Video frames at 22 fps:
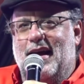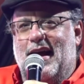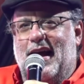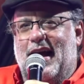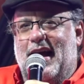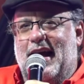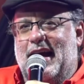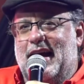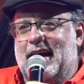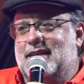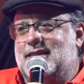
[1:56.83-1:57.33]

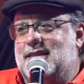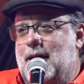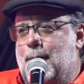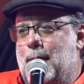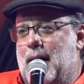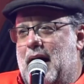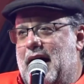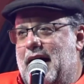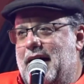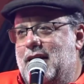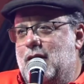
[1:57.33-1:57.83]
He's a
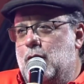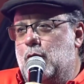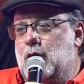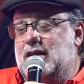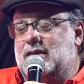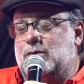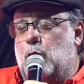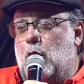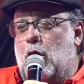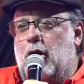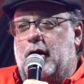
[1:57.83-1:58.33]
man who
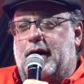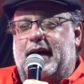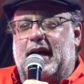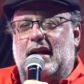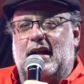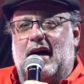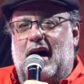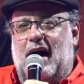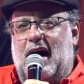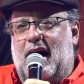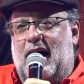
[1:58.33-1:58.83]
is working
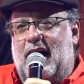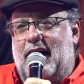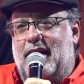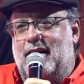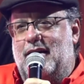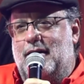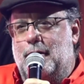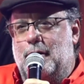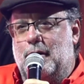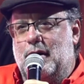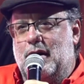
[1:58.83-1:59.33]

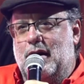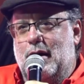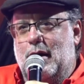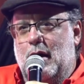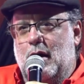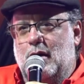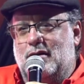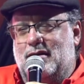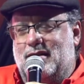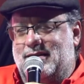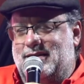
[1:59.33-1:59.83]
hard
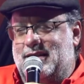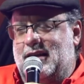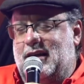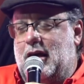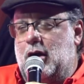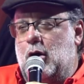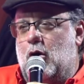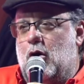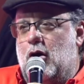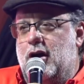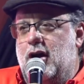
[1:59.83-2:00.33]
to
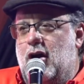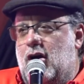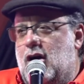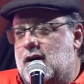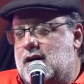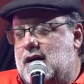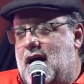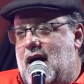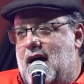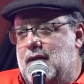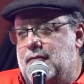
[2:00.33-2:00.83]
secure your
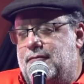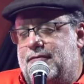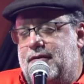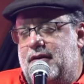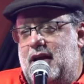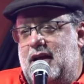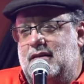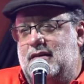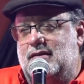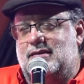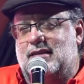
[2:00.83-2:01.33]

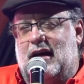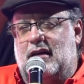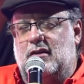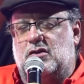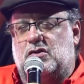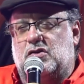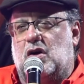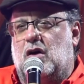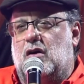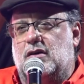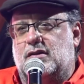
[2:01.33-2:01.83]
confidence and
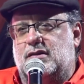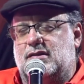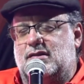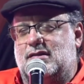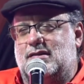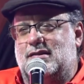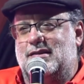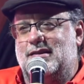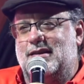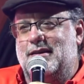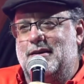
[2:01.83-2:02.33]

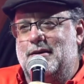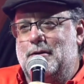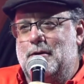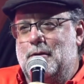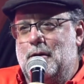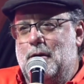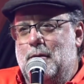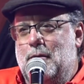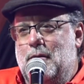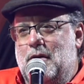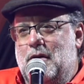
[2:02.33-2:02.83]
trust
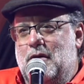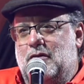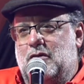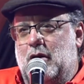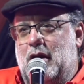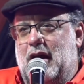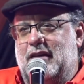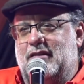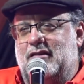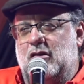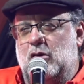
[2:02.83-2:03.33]
so
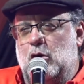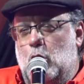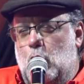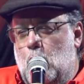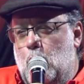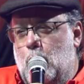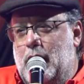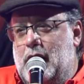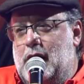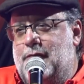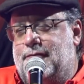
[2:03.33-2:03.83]
that you
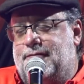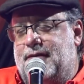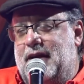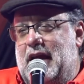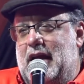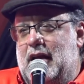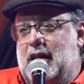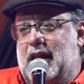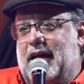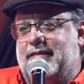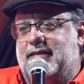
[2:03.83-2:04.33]
will
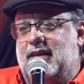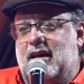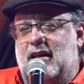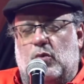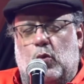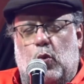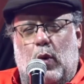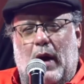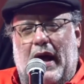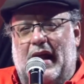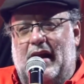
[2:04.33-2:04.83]
feel that he's
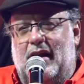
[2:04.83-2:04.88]
well